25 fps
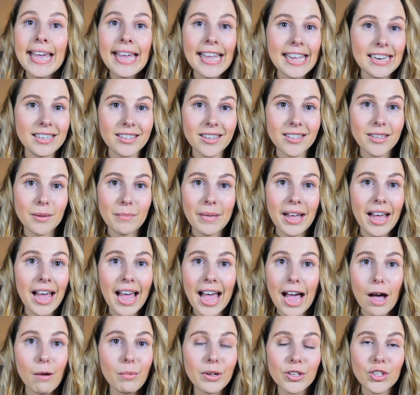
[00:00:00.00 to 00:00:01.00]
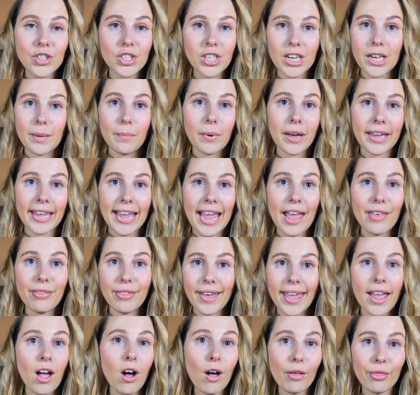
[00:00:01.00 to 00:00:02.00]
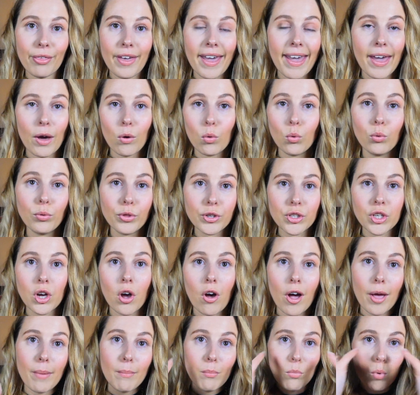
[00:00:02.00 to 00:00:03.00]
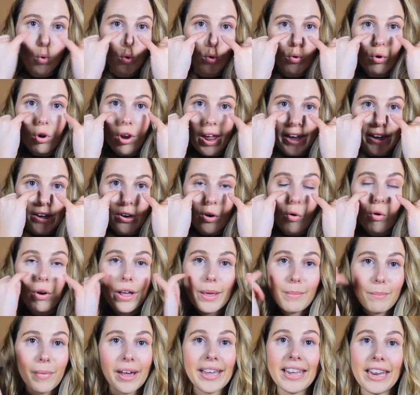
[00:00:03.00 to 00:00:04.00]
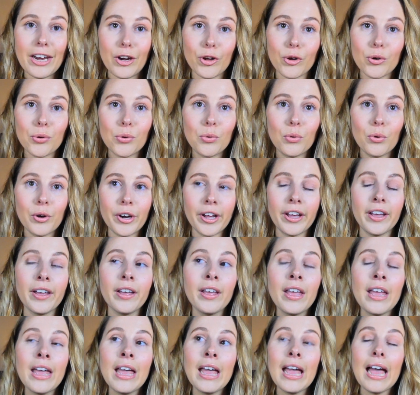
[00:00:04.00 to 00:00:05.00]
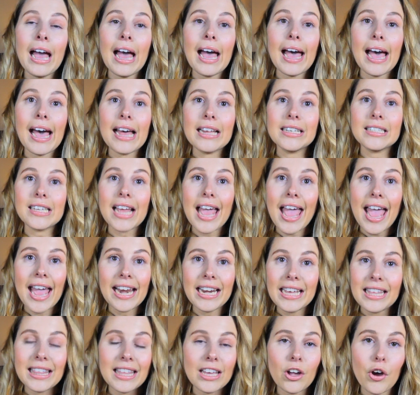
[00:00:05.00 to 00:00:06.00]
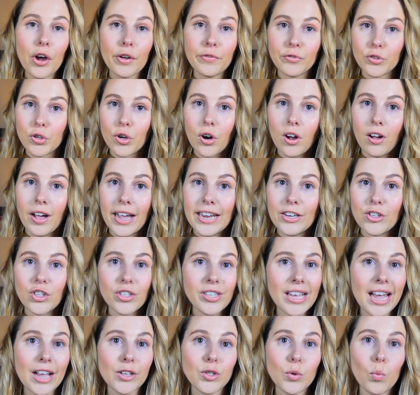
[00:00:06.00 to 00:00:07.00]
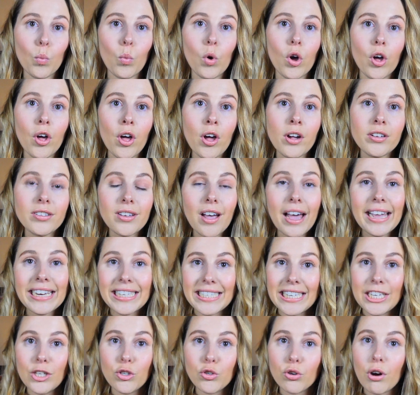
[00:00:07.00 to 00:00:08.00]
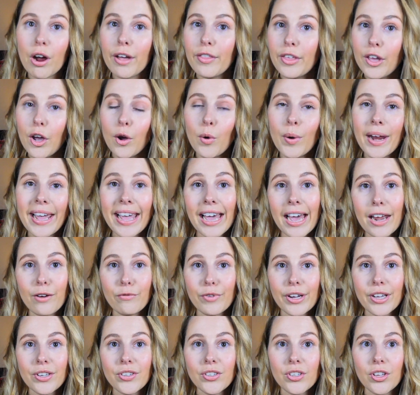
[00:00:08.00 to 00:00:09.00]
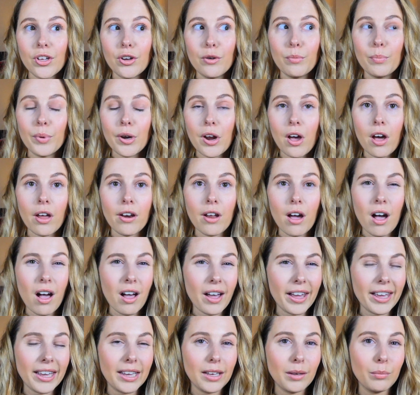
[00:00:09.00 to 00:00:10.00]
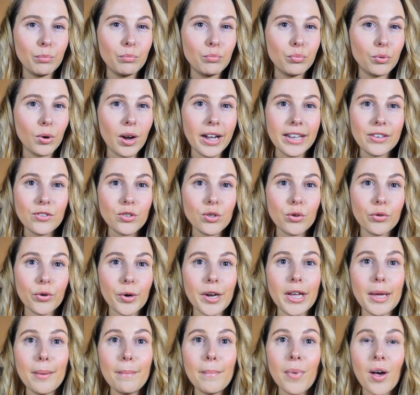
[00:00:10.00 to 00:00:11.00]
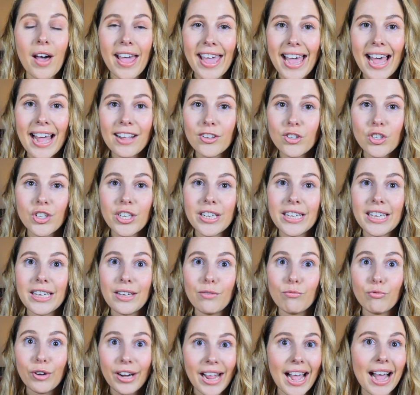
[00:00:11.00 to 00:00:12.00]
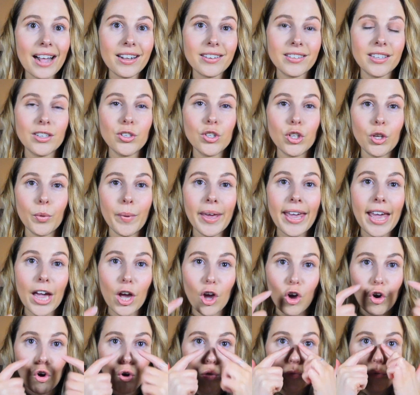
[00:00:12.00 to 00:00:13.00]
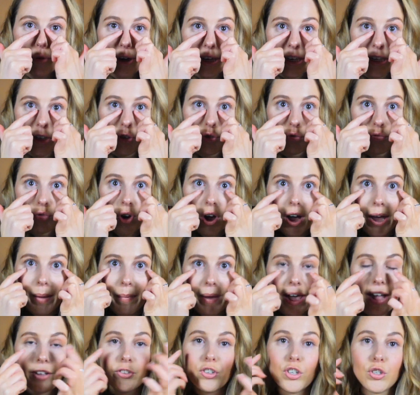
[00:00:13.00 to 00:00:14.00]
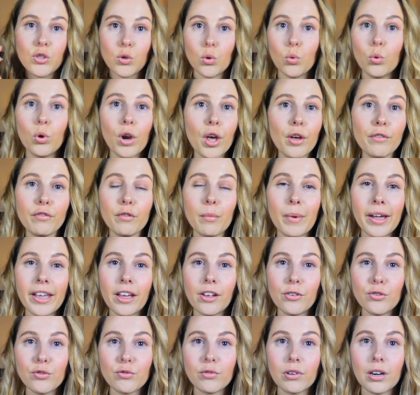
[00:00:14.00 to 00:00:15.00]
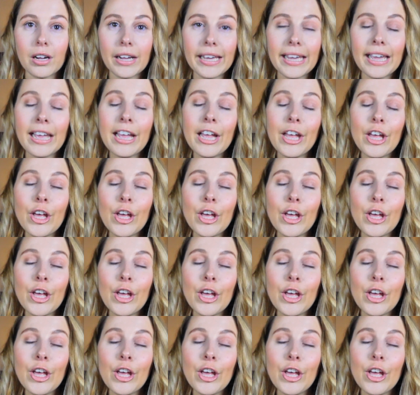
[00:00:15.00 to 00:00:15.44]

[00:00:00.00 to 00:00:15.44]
It doesn't matter how much sleep I get, they are there all the time. More like in my inner corner and anything I've tried just hasn't worked. I did try the Ole Henriksen Banana Eye Bright Cream but I actually reacted to it and got really dry patches all over my under eye